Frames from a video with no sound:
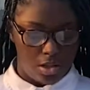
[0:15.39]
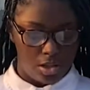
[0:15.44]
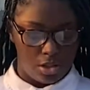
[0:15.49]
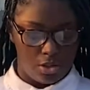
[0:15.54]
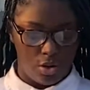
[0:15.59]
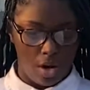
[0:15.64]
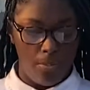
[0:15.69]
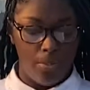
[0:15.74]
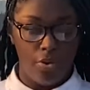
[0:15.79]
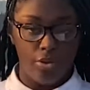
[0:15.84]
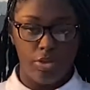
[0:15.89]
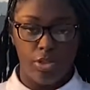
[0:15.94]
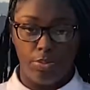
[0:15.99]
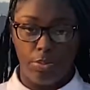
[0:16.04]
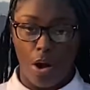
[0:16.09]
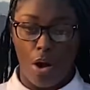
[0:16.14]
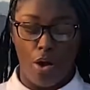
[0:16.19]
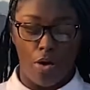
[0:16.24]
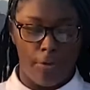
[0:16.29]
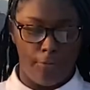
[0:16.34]
So I'm going to
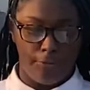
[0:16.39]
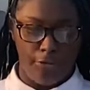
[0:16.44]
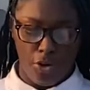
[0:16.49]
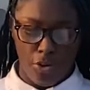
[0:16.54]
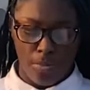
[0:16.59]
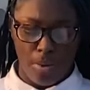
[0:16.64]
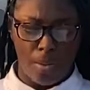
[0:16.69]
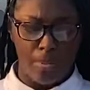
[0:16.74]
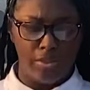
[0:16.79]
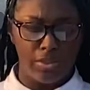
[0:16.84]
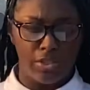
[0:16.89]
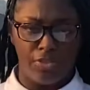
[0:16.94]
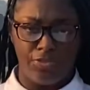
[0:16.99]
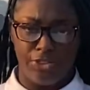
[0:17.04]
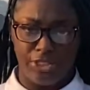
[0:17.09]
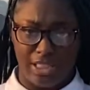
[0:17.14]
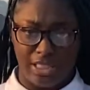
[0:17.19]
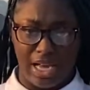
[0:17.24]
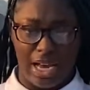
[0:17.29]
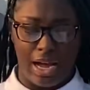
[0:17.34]
borrow a few moments of your
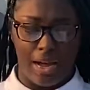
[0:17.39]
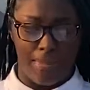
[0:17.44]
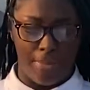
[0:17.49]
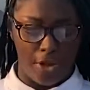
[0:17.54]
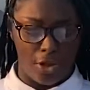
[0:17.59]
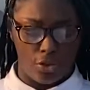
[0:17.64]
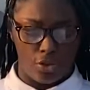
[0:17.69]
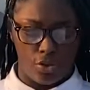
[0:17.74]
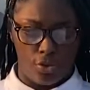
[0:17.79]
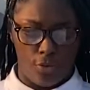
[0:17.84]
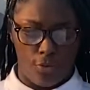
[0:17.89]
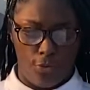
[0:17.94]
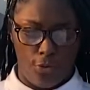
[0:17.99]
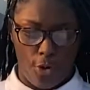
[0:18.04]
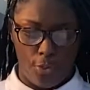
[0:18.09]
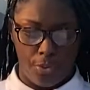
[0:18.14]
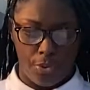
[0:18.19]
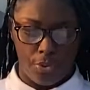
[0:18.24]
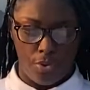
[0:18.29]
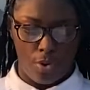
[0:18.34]
time to
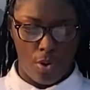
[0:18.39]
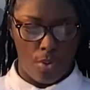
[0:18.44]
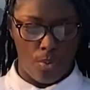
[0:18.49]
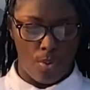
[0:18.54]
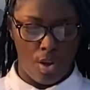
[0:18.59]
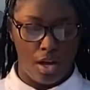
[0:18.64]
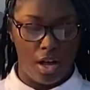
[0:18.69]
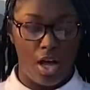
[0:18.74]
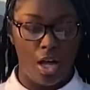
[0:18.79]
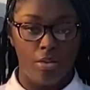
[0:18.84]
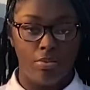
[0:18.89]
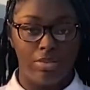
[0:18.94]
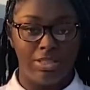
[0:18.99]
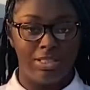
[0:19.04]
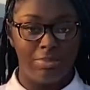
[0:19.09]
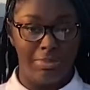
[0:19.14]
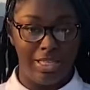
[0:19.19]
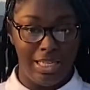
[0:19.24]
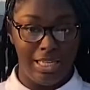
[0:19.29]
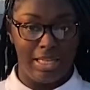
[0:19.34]
inform you on what colorism
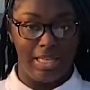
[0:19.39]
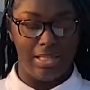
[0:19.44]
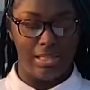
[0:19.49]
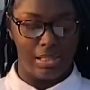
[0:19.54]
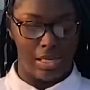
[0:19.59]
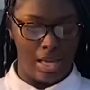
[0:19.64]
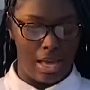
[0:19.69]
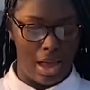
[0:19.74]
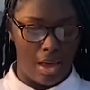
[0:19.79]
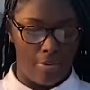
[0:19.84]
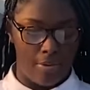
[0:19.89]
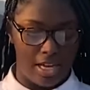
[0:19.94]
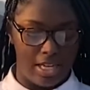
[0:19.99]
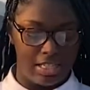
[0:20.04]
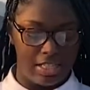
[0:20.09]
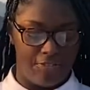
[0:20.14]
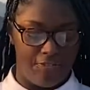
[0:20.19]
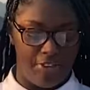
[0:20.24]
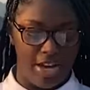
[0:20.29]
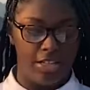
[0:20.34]
is and how it has
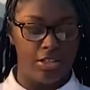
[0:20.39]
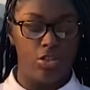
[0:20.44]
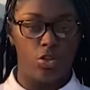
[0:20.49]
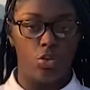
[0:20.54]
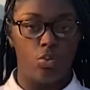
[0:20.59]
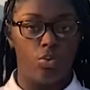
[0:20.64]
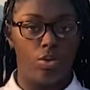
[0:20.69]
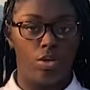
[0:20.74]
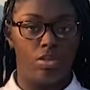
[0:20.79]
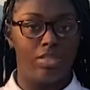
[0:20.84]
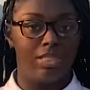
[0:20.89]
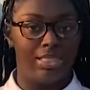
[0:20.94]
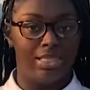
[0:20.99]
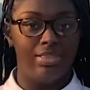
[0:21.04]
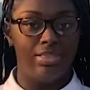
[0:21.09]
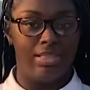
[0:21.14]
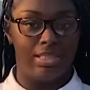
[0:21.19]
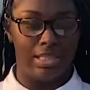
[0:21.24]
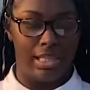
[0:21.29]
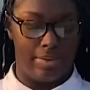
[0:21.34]
affected the world
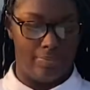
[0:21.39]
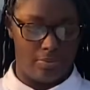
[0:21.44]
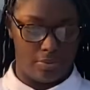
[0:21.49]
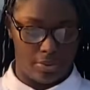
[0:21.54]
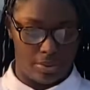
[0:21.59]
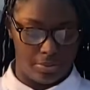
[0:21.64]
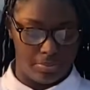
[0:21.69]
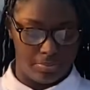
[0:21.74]
since slavery.